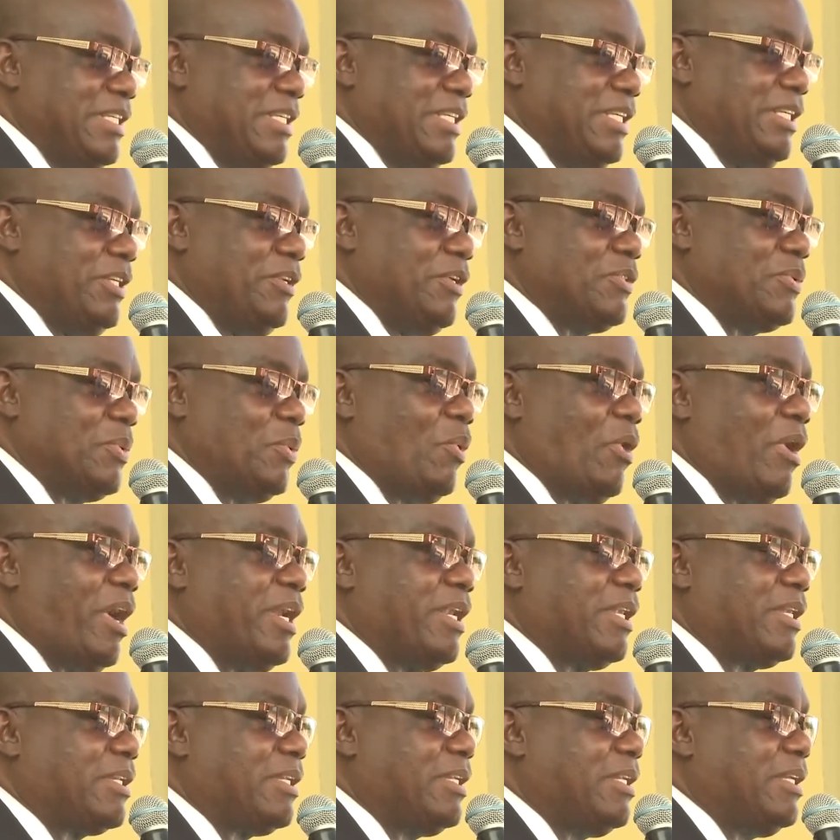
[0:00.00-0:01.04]
he doesn't
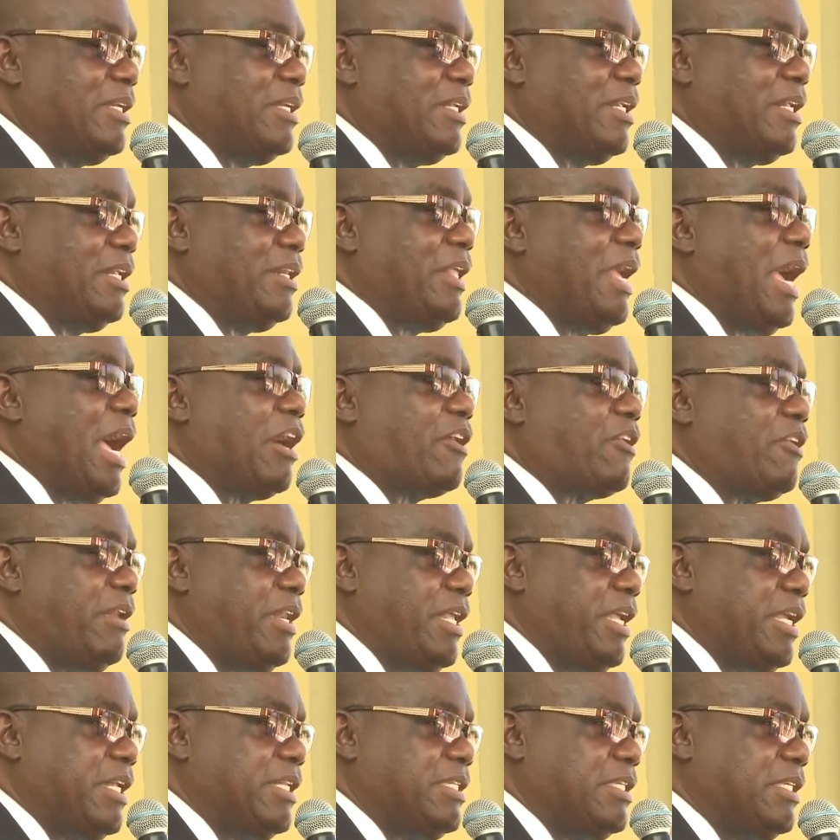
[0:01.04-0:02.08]
want the
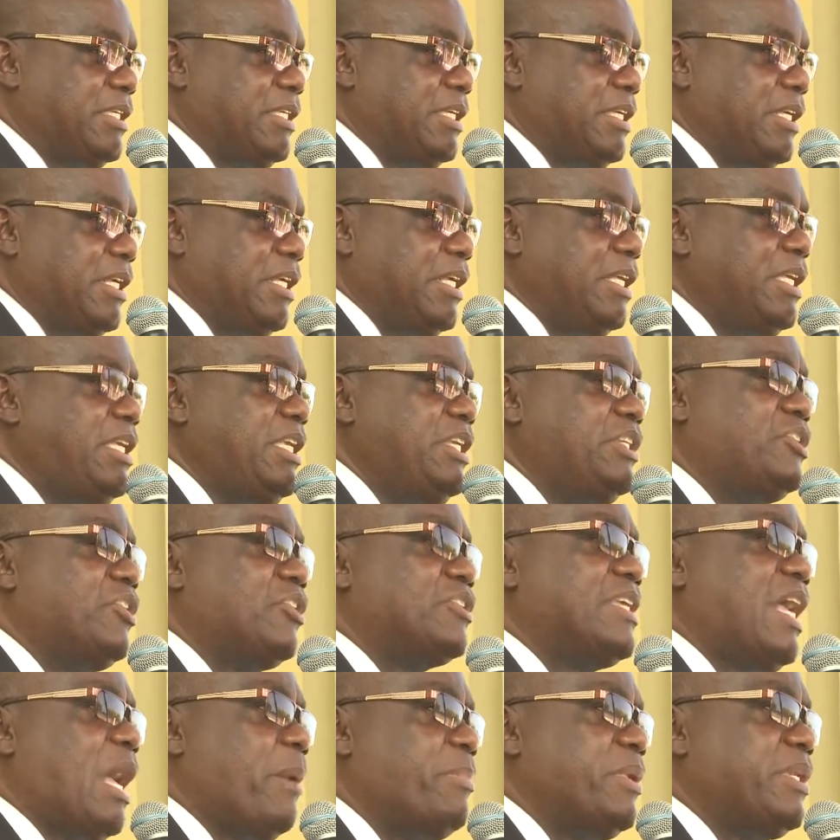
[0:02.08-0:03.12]
accolades. He's
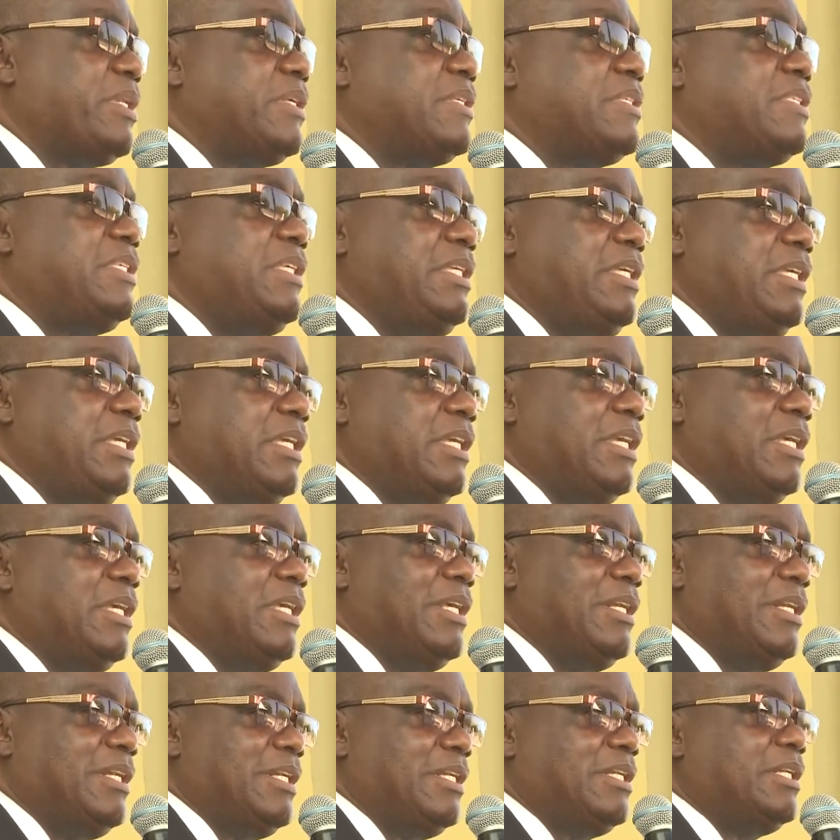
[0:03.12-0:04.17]
just happy to see
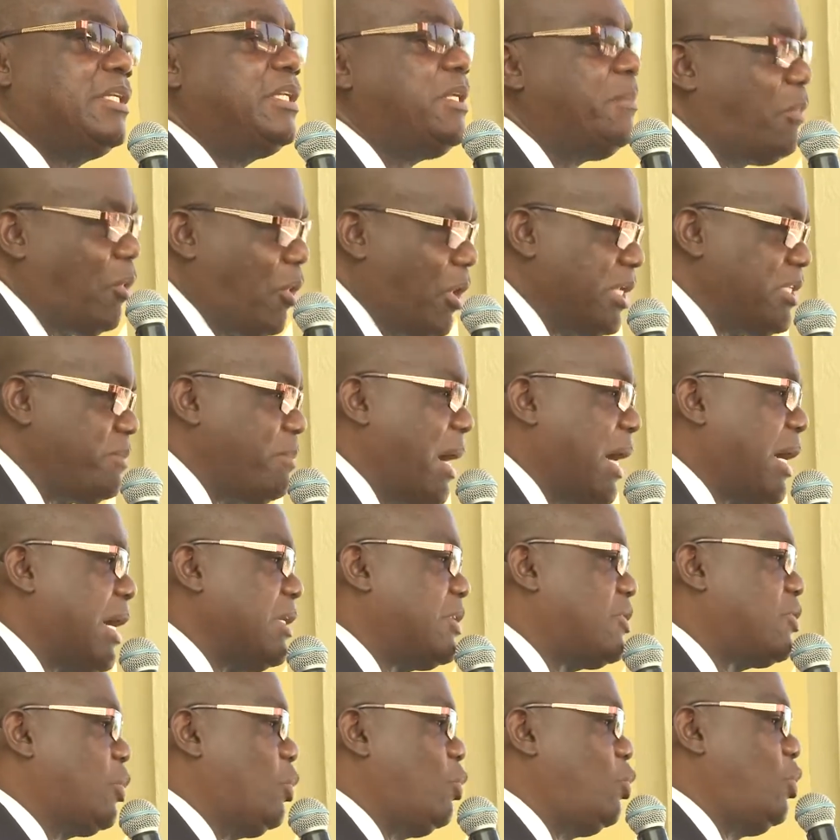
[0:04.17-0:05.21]
the boys back
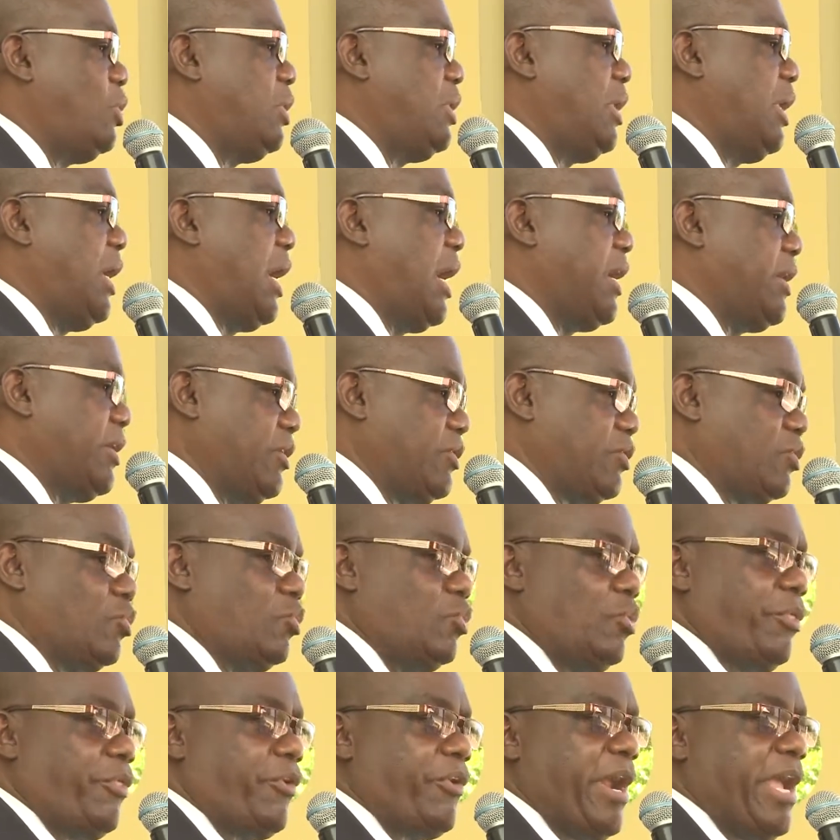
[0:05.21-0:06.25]
at school and the
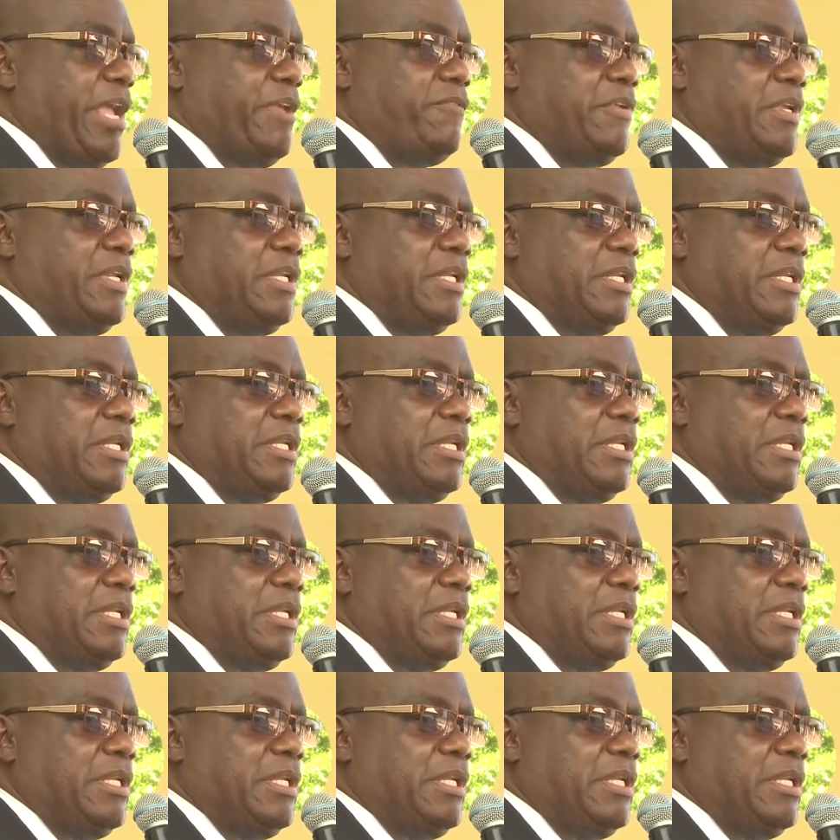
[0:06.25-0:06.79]
school thriving.